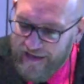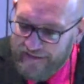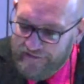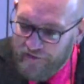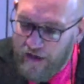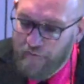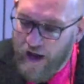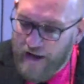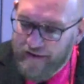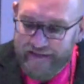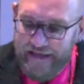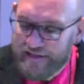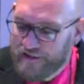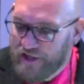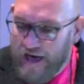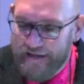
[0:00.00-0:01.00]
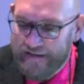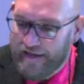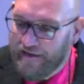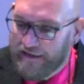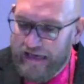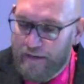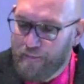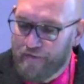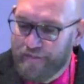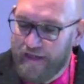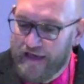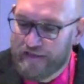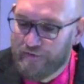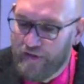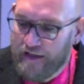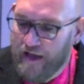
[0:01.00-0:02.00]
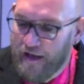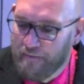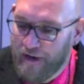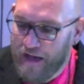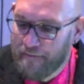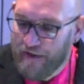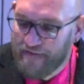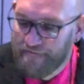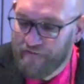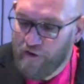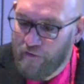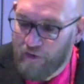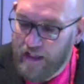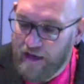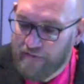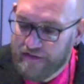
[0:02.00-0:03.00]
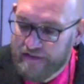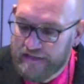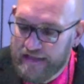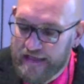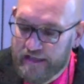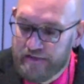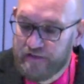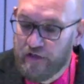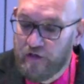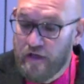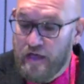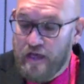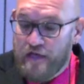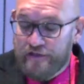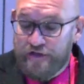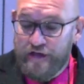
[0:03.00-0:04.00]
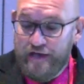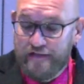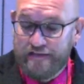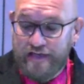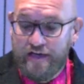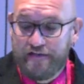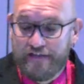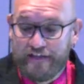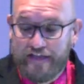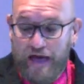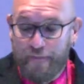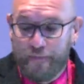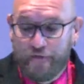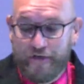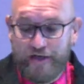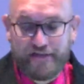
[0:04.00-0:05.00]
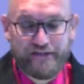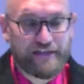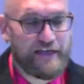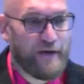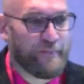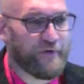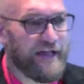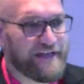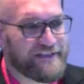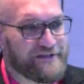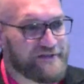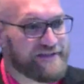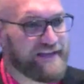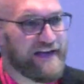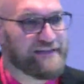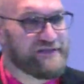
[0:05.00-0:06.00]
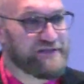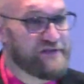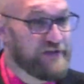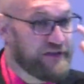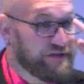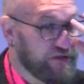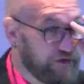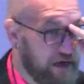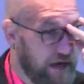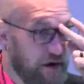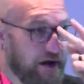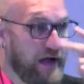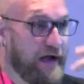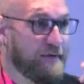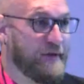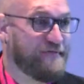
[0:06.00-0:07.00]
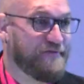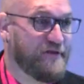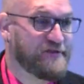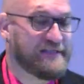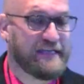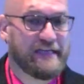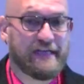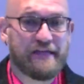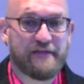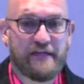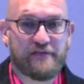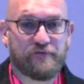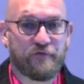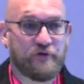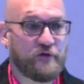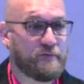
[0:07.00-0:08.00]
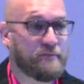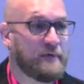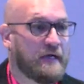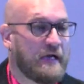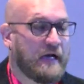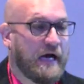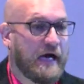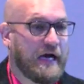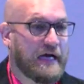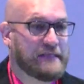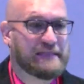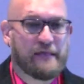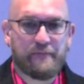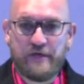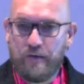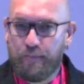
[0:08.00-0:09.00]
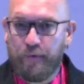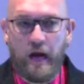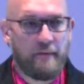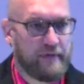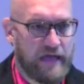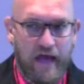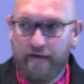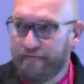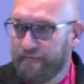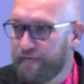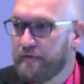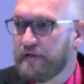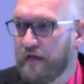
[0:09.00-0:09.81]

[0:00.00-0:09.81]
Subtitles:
So I did jot down a couple things while on my phone while I was thinking. So here's a couple exercises you could do now. If you're sitting in this room, some of you probably have